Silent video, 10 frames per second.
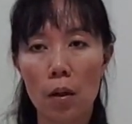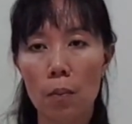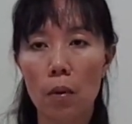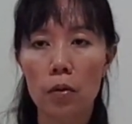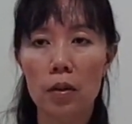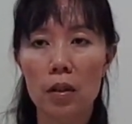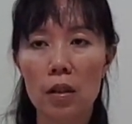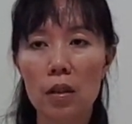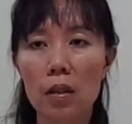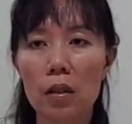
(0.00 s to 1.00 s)

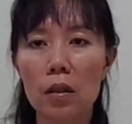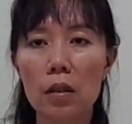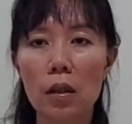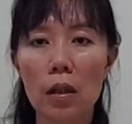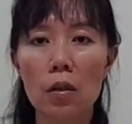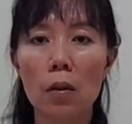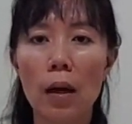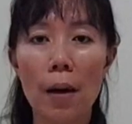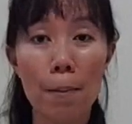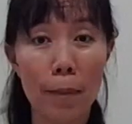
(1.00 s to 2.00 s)
bolster,
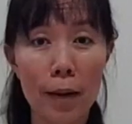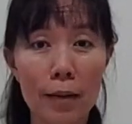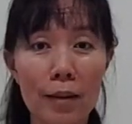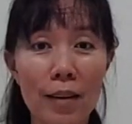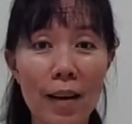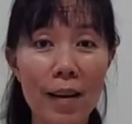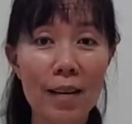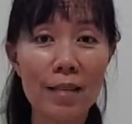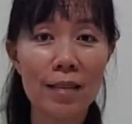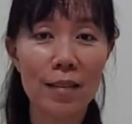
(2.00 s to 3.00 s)
yoga
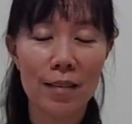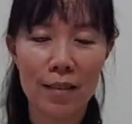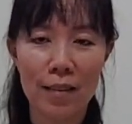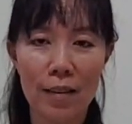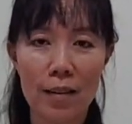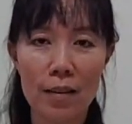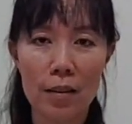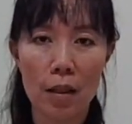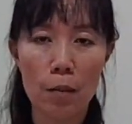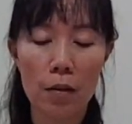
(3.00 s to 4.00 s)
blanket.
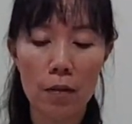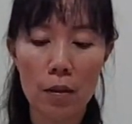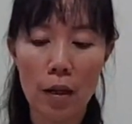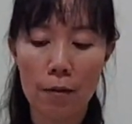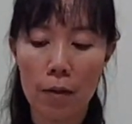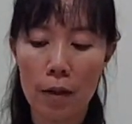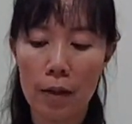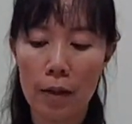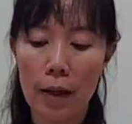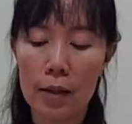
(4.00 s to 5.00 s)
Some even have
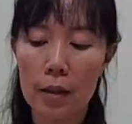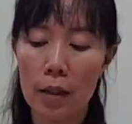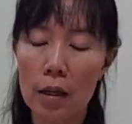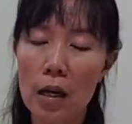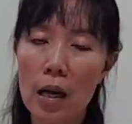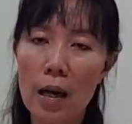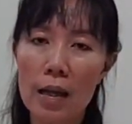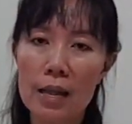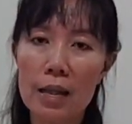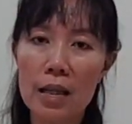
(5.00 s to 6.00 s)
there's a
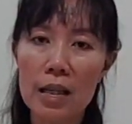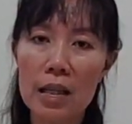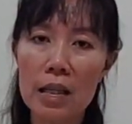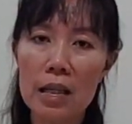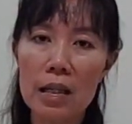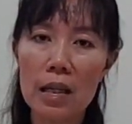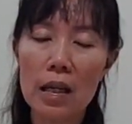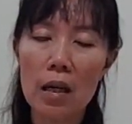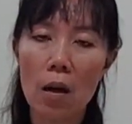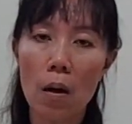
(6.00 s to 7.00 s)
knee
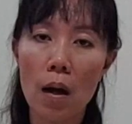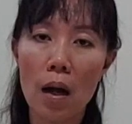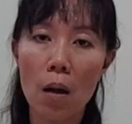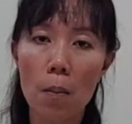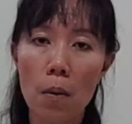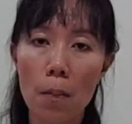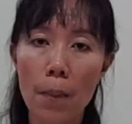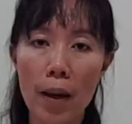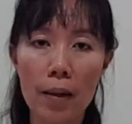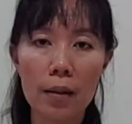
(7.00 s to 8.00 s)
or elbow
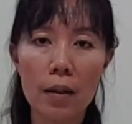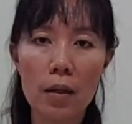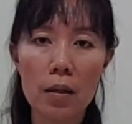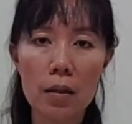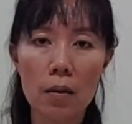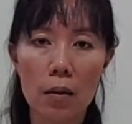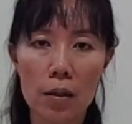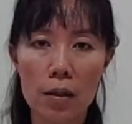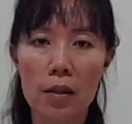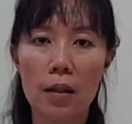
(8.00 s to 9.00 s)
pad or
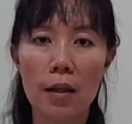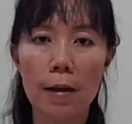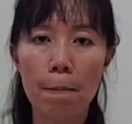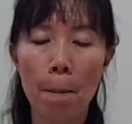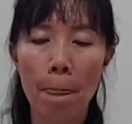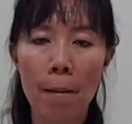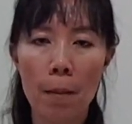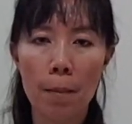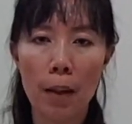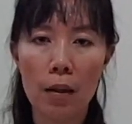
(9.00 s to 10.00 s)
this
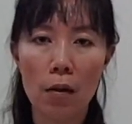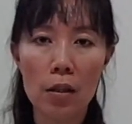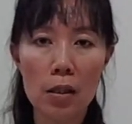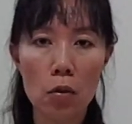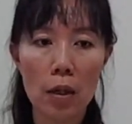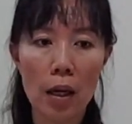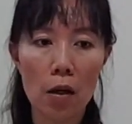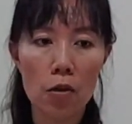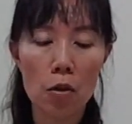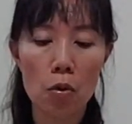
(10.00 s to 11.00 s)
but all this you can
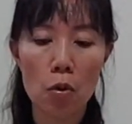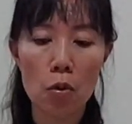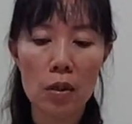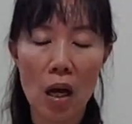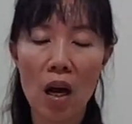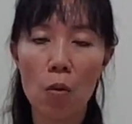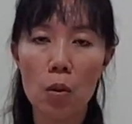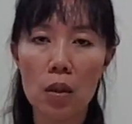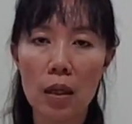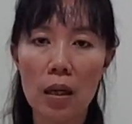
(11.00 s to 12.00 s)
actually use towel